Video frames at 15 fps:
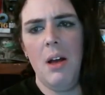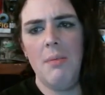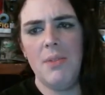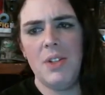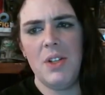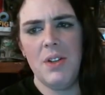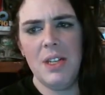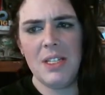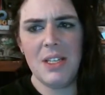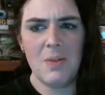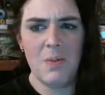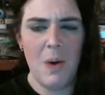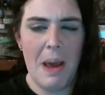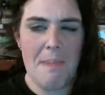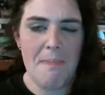So this
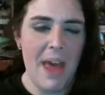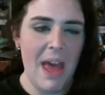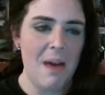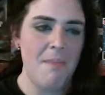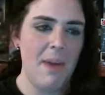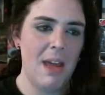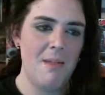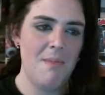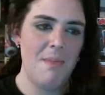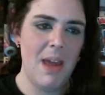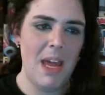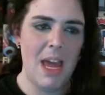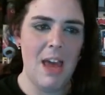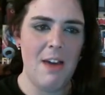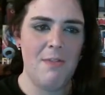is why Batman may
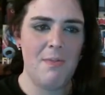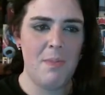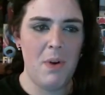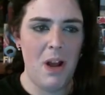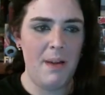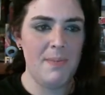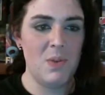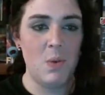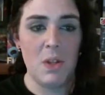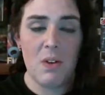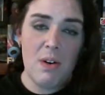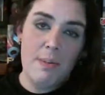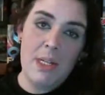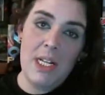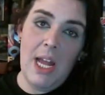have problems with the
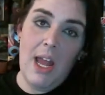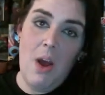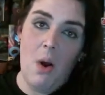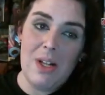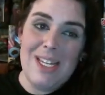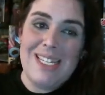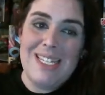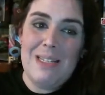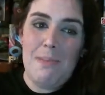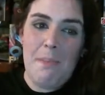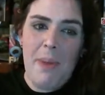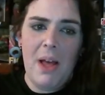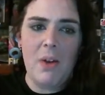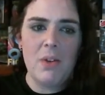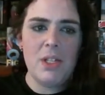Kryptonite on his
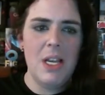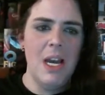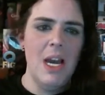belt.